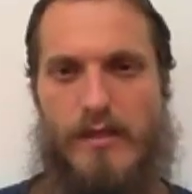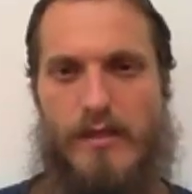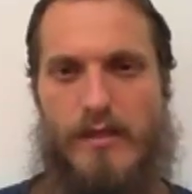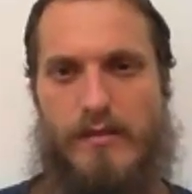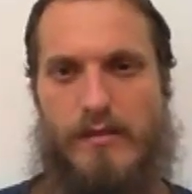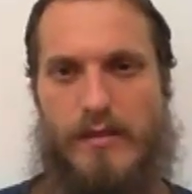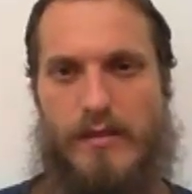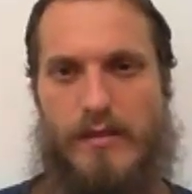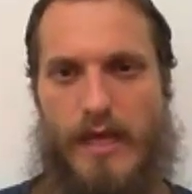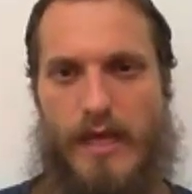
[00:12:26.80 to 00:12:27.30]

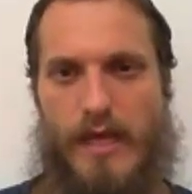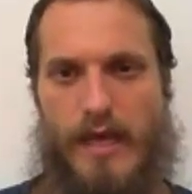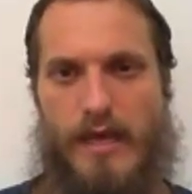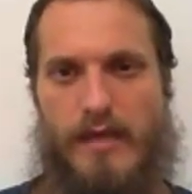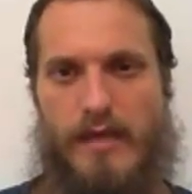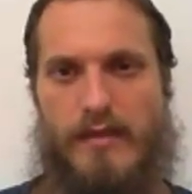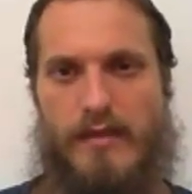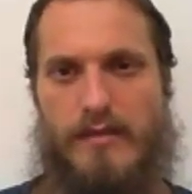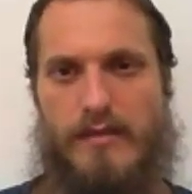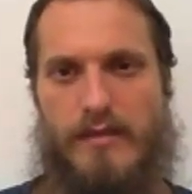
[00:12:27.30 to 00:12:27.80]

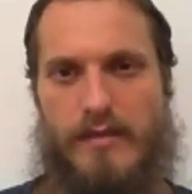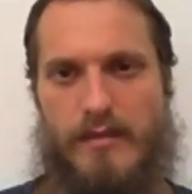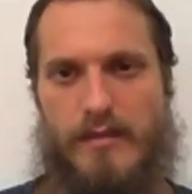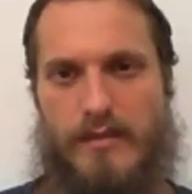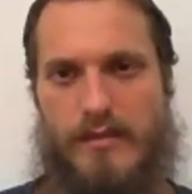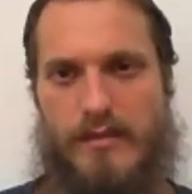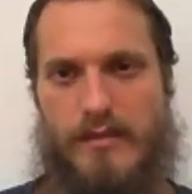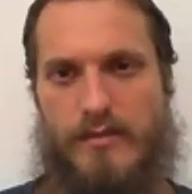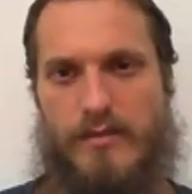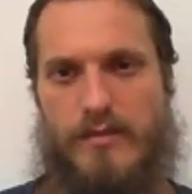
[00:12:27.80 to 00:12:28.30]
that
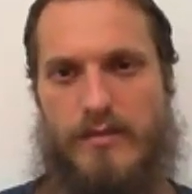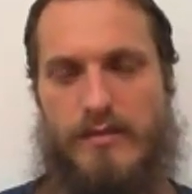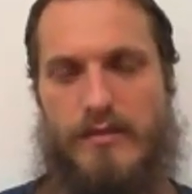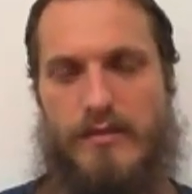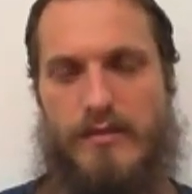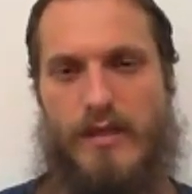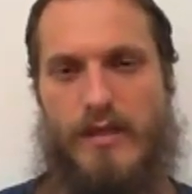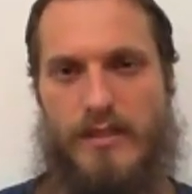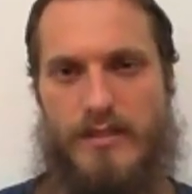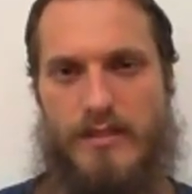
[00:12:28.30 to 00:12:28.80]
is
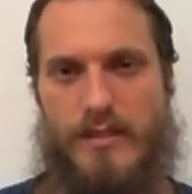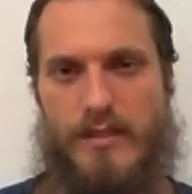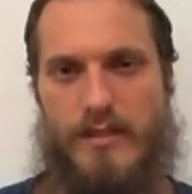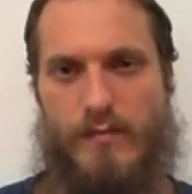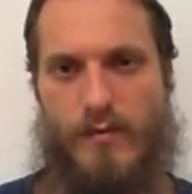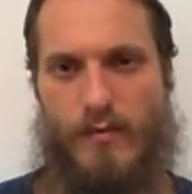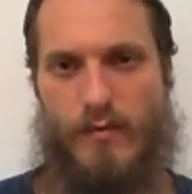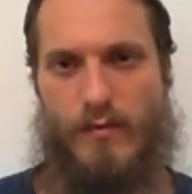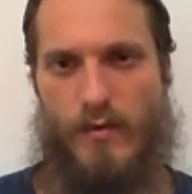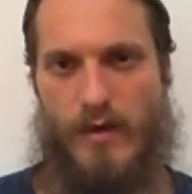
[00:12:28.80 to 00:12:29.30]
a
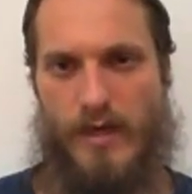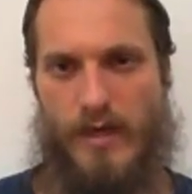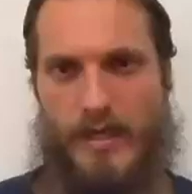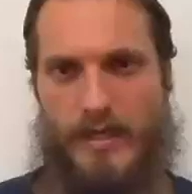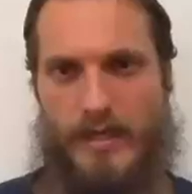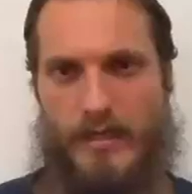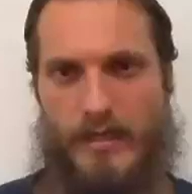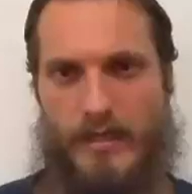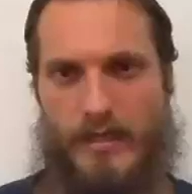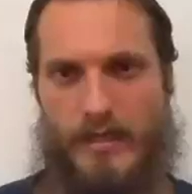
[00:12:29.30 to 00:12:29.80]
deeper
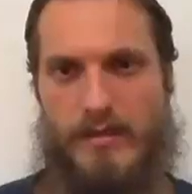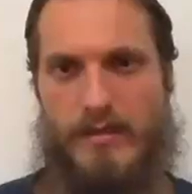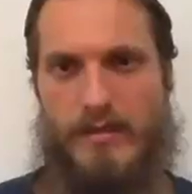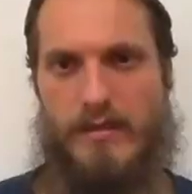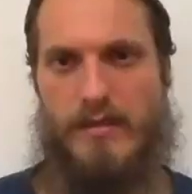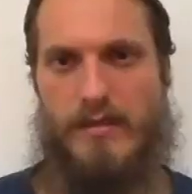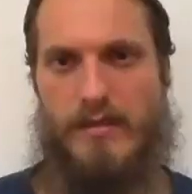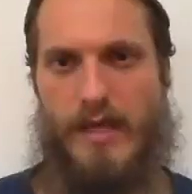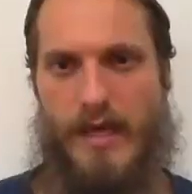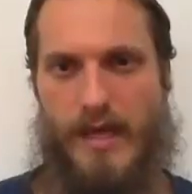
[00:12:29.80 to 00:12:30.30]
why.
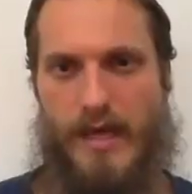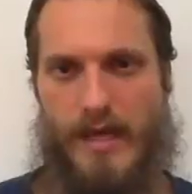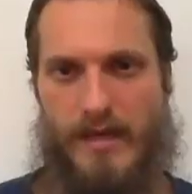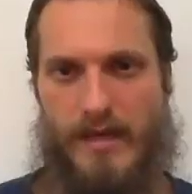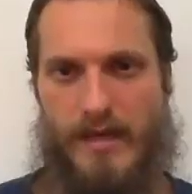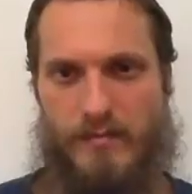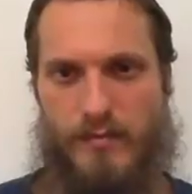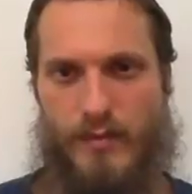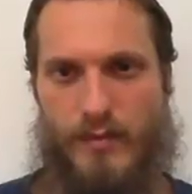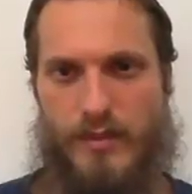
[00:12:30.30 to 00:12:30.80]

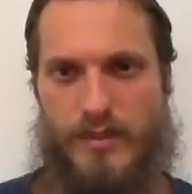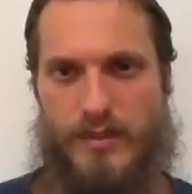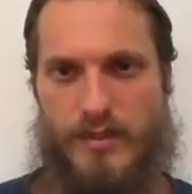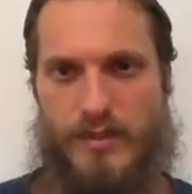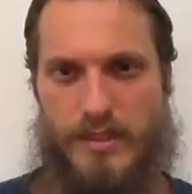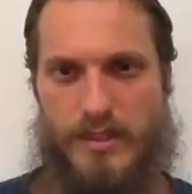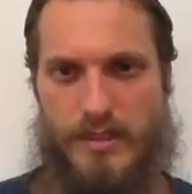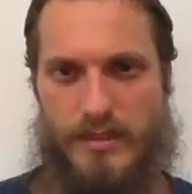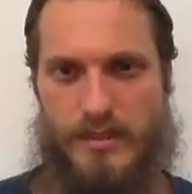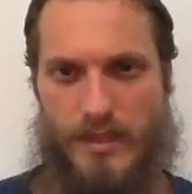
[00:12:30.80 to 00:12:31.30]
That puts
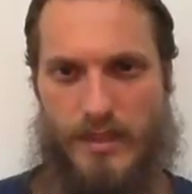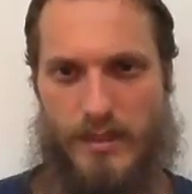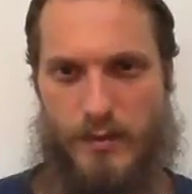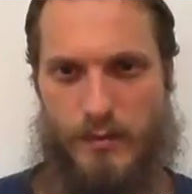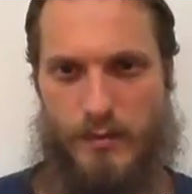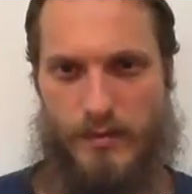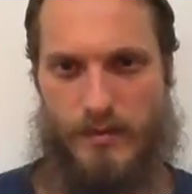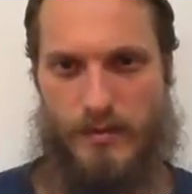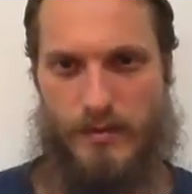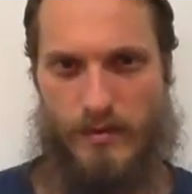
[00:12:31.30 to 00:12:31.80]
us in
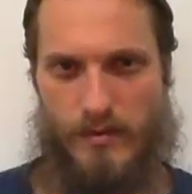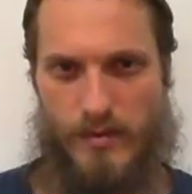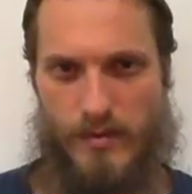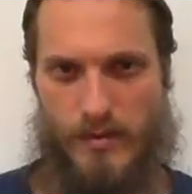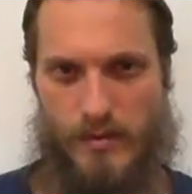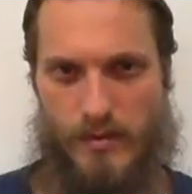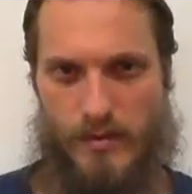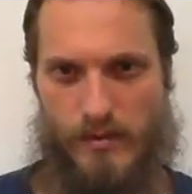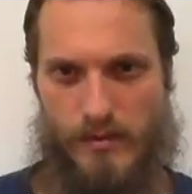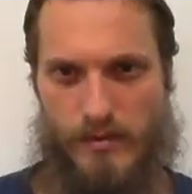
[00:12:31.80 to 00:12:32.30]
touch with our
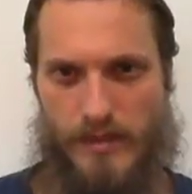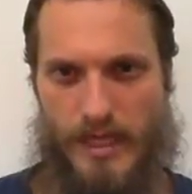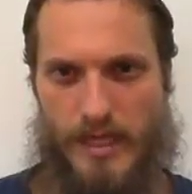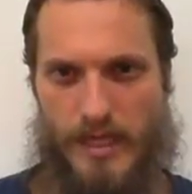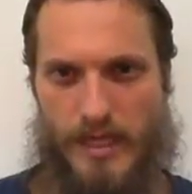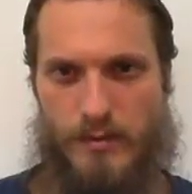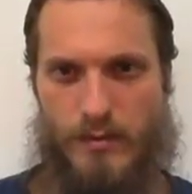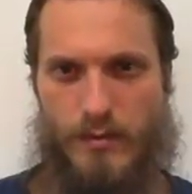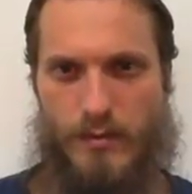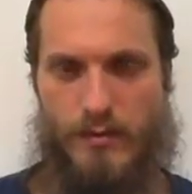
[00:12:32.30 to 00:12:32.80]
soul.
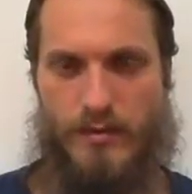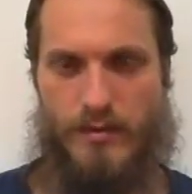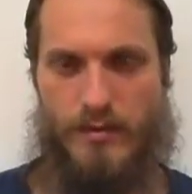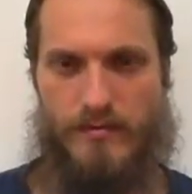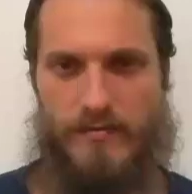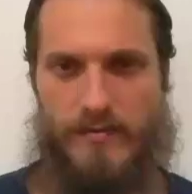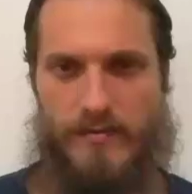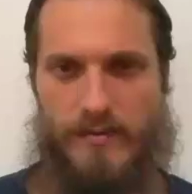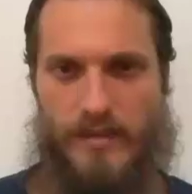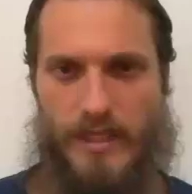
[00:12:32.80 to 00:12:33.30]
That's where we
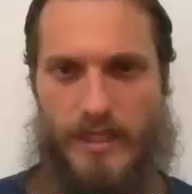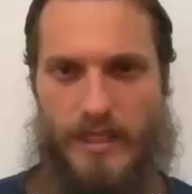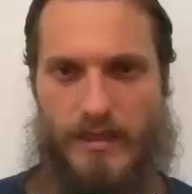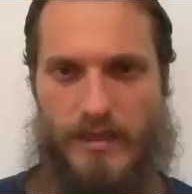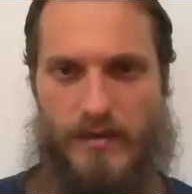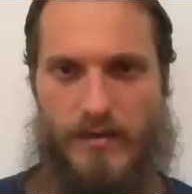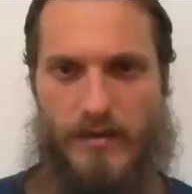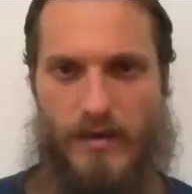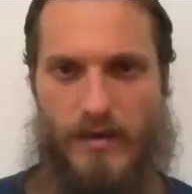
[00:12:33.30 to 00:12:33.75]
feel like,